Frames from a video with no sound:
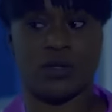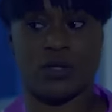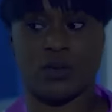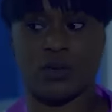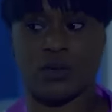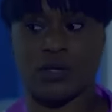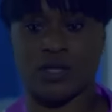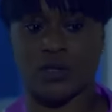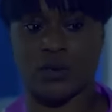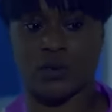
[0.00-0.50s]
the
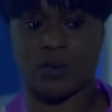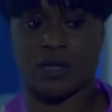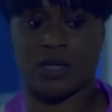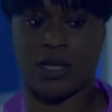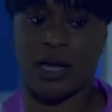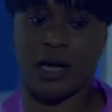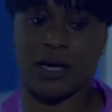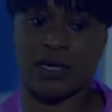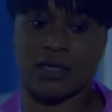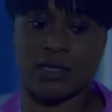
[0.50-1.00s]
doors were
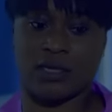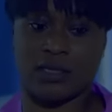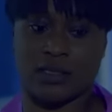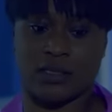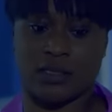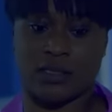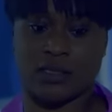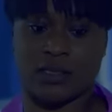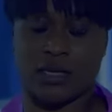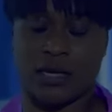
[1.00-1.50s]
locked.
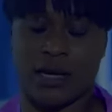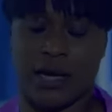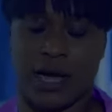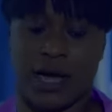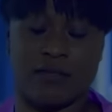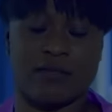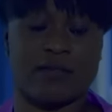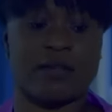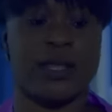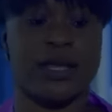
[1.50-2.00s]

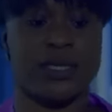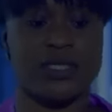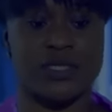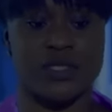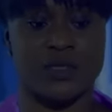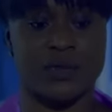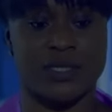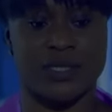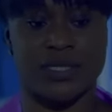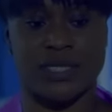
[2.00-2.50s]
I
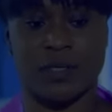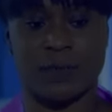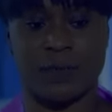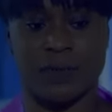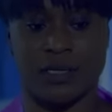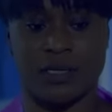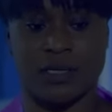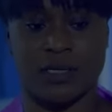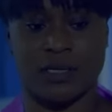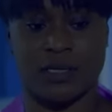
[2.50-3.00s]
realized you were
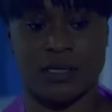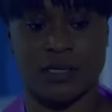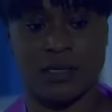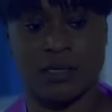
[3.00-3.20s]
sleeping.